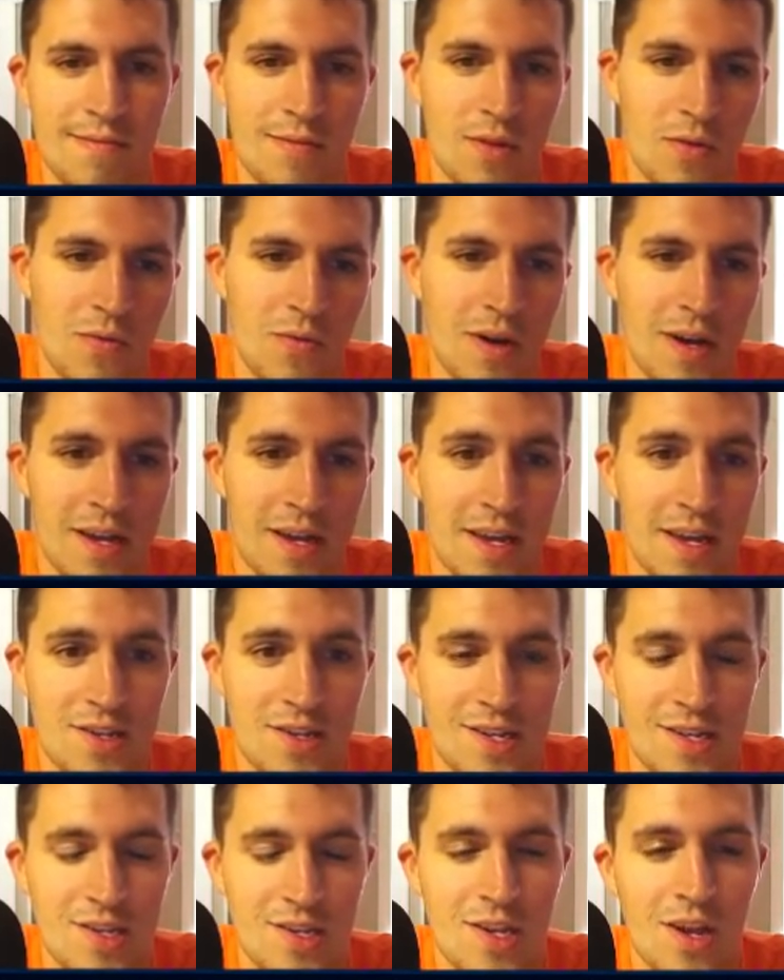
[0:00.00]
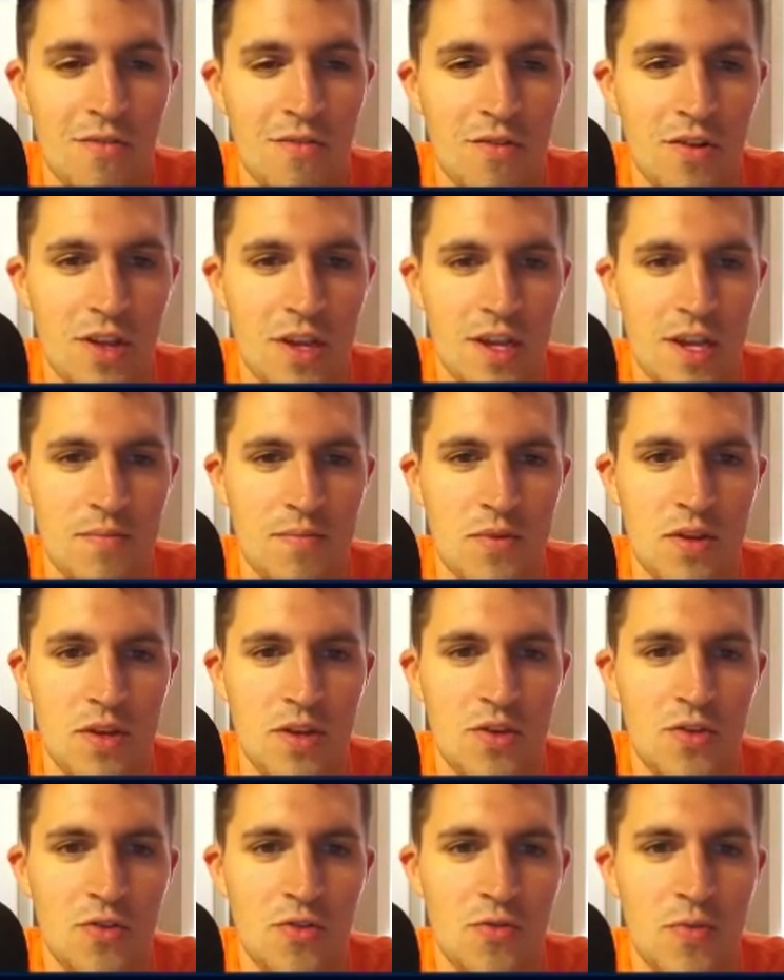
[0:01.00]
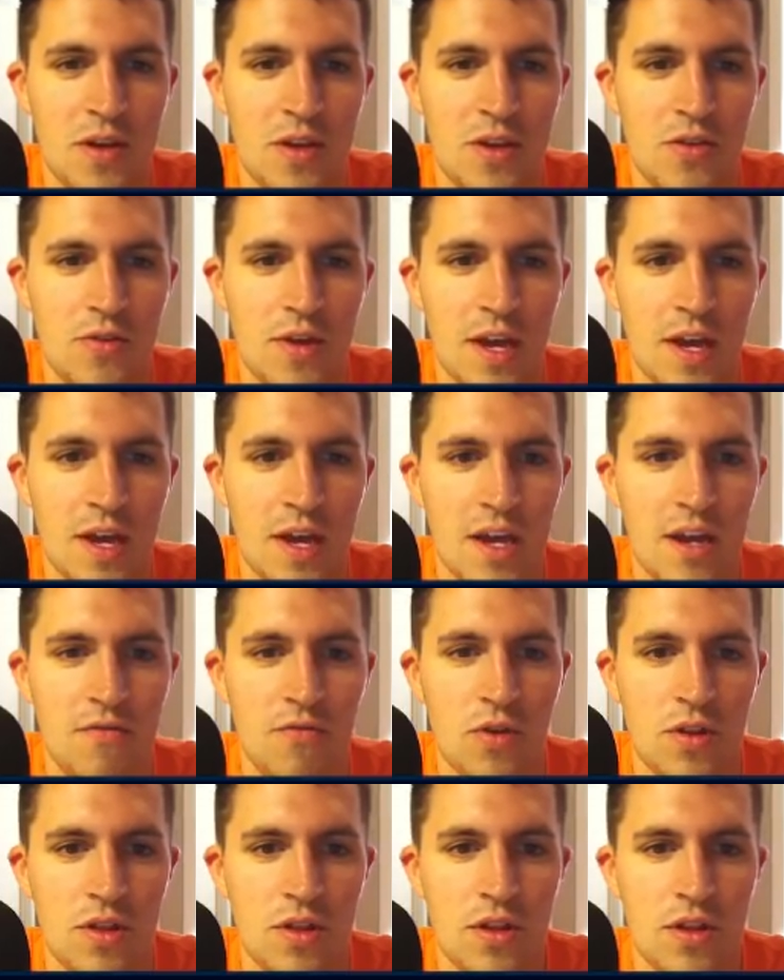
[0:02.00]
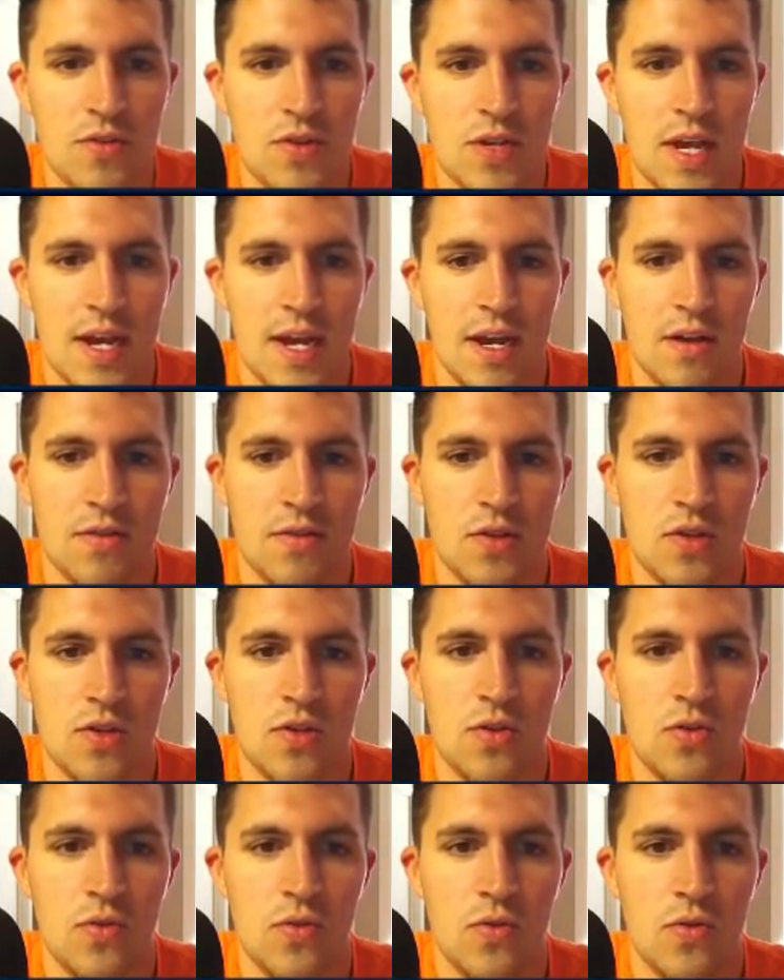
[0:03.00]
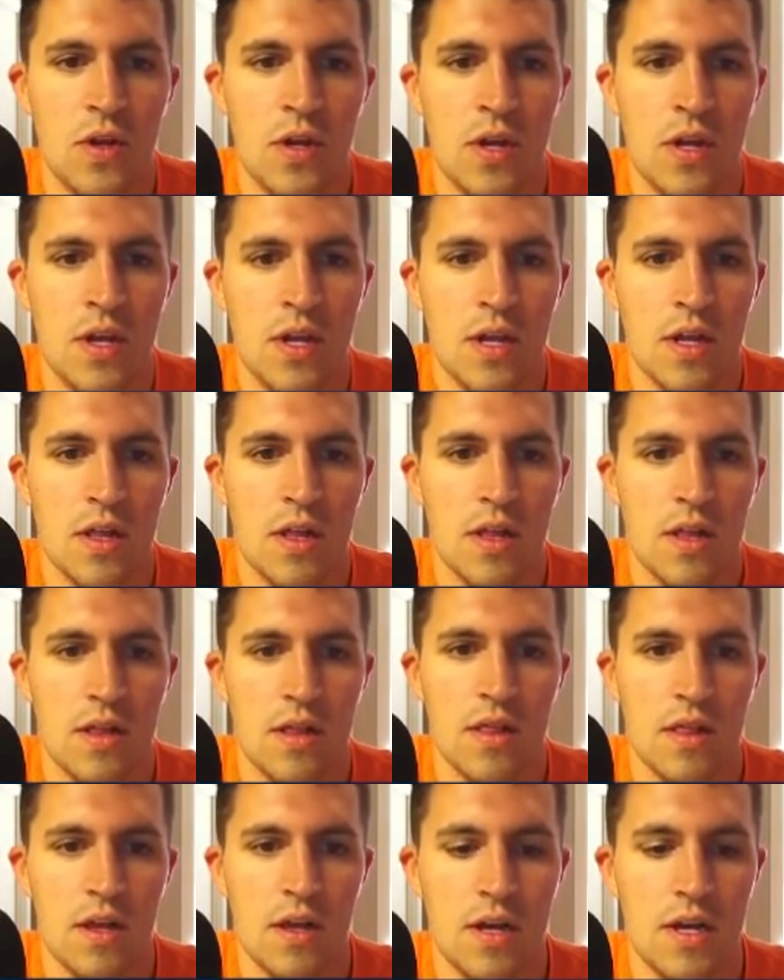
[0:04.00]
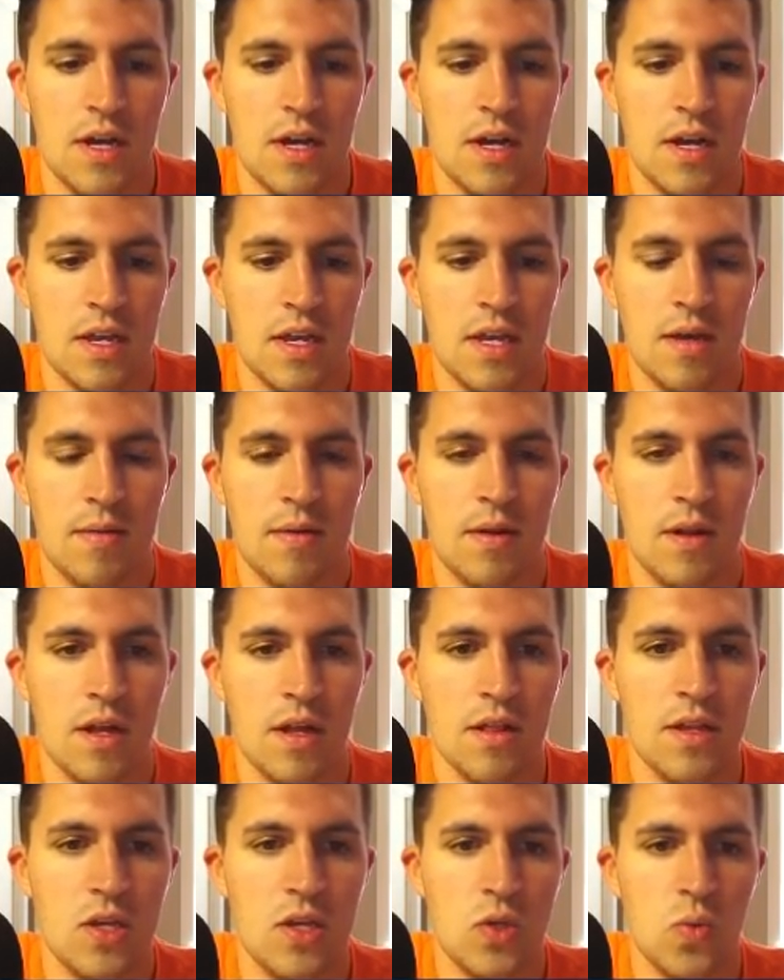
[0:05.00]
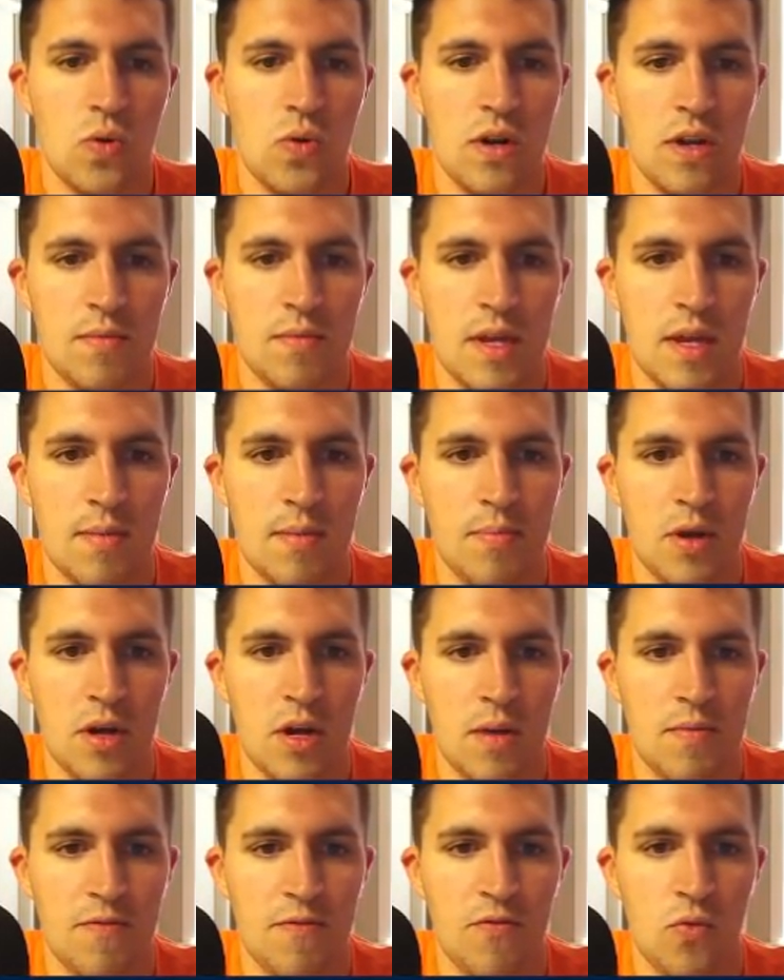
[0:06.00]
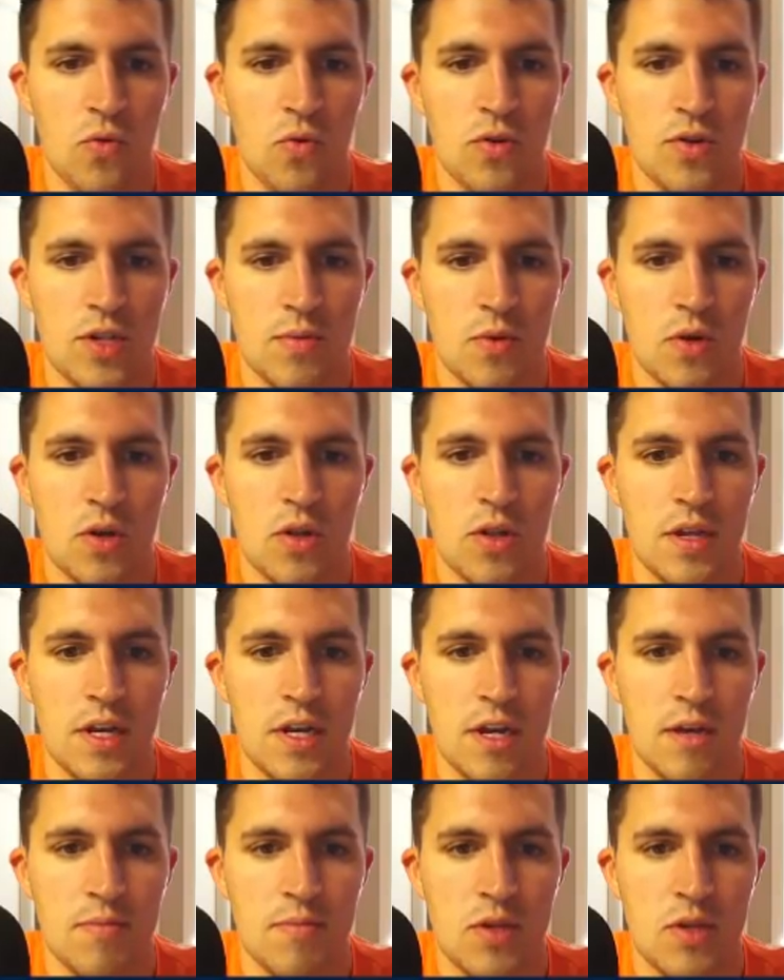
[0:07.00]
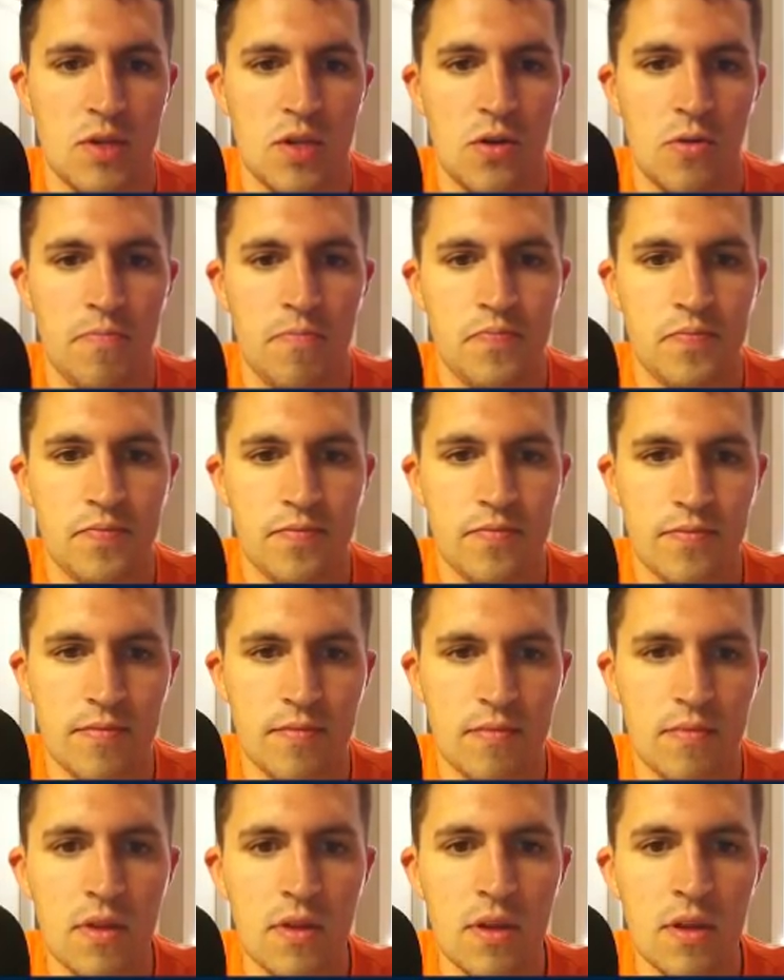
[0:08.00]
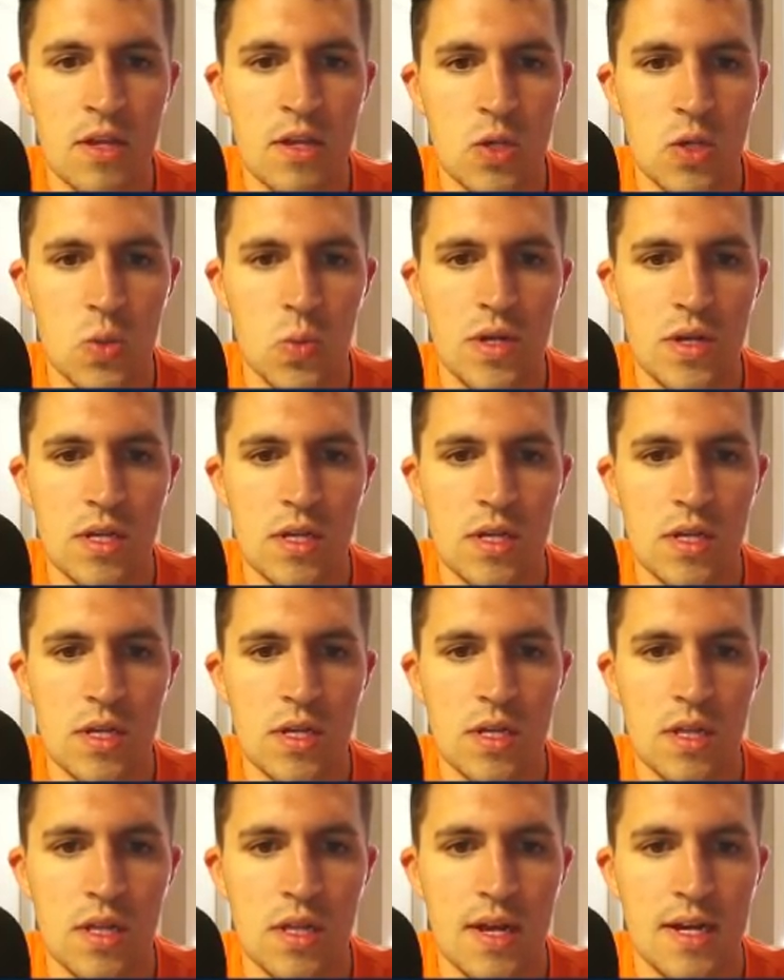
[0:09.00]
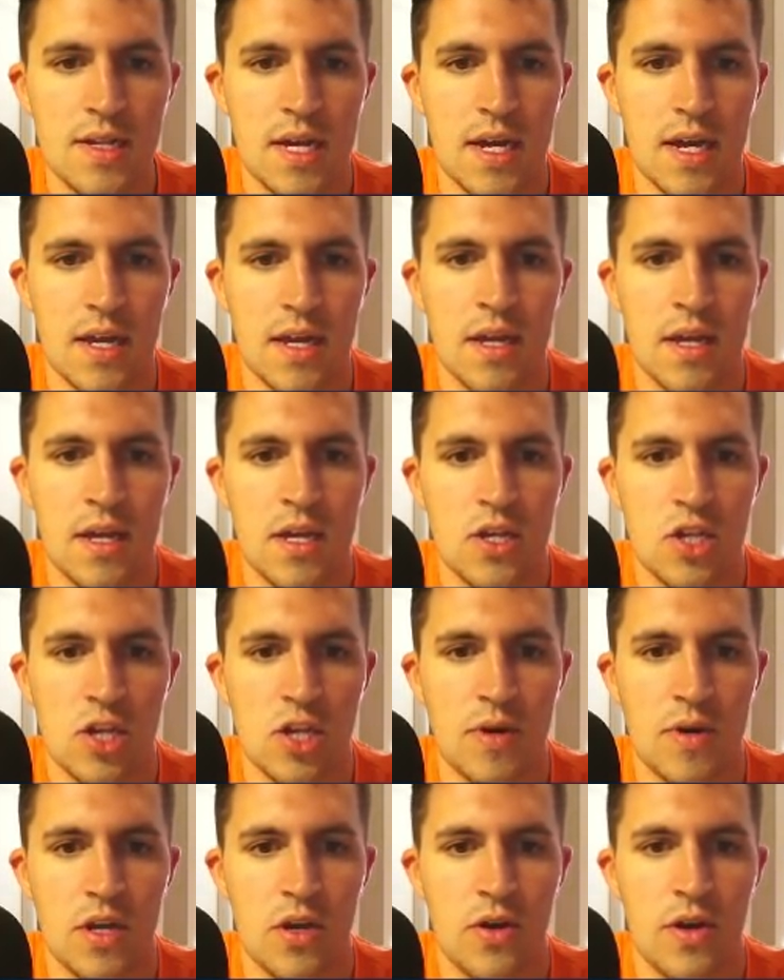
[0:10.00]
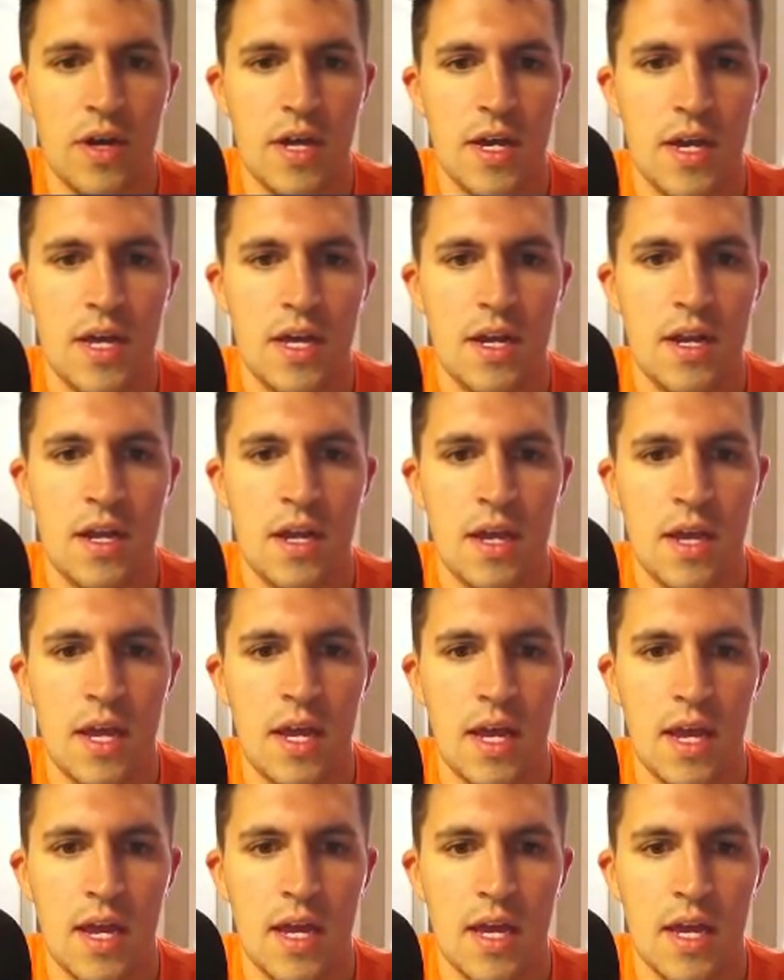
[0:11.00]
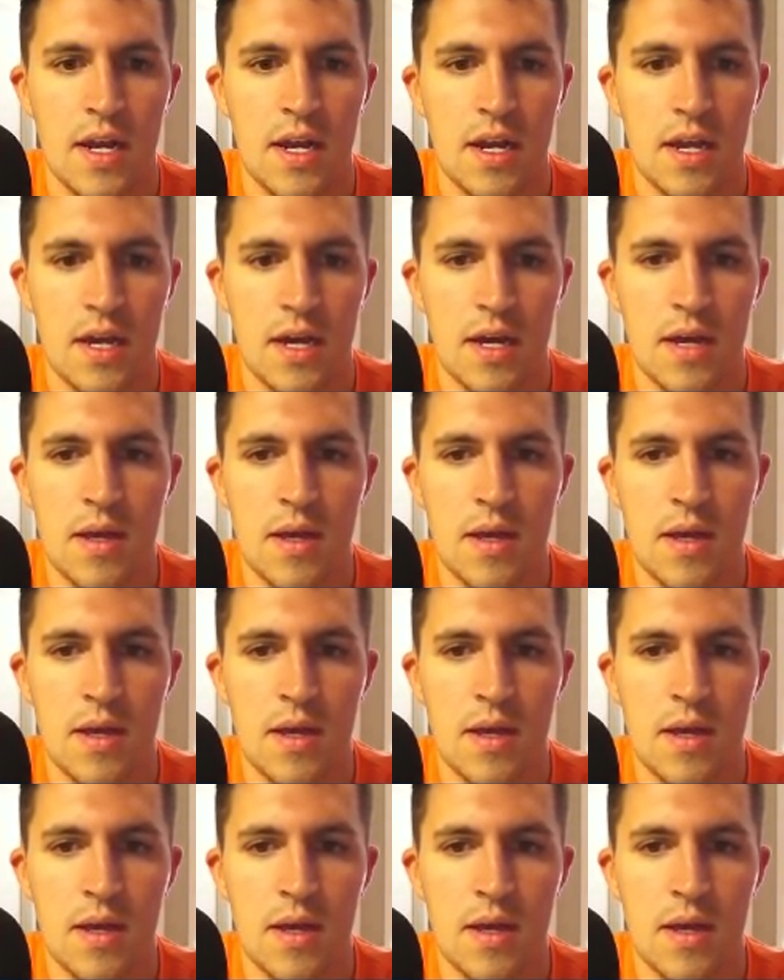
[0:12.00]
I guess it's not really up to you, but you kind of want those hounds to get at least one of them to get popped for some cleanup. So this was the last attack, so I'm going to go ahead and